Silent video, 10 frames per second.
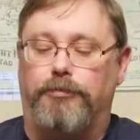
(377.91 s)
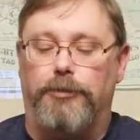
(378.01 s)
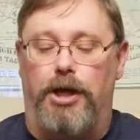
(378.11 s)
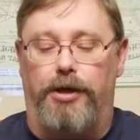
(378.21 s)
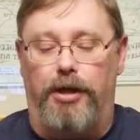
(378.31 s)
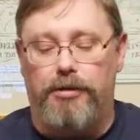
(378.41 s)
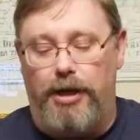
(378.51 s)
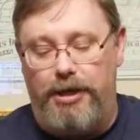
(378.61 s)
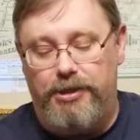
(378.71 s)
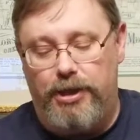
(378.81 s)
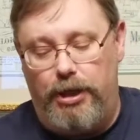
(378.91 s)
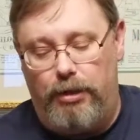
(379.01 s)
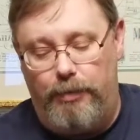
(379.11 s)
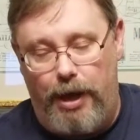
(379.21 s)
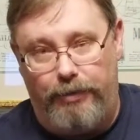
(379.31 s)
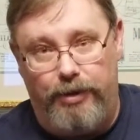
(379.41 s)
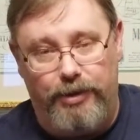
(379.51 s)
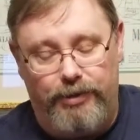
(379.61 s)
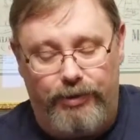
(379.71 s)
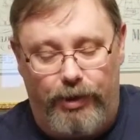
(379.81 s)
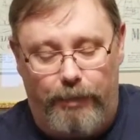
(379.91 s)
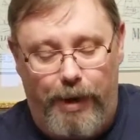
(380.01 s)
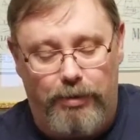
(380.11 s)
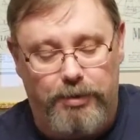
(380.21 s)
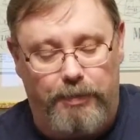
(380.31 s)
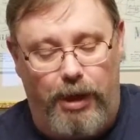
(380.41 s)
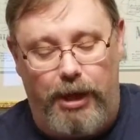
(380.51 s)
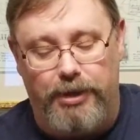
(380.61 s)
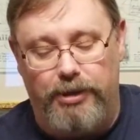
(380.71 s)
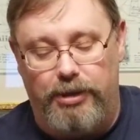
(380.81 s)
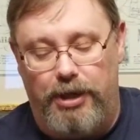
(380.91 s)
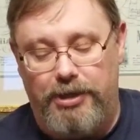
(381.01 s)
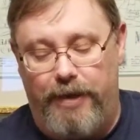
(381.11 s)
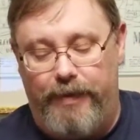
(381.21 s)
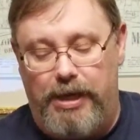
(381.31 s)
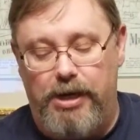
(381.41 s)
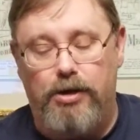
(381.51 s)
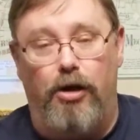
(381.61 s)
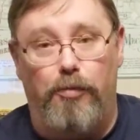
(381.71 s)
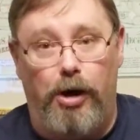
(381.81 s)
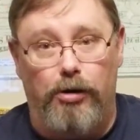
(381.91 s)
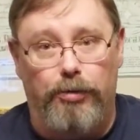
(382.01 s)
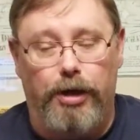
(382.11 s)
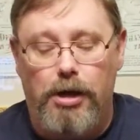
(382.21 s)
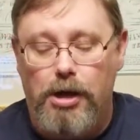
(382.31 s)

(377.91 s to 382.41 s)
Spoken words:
Now the other nice thing about this power supply is it does have an eco mode.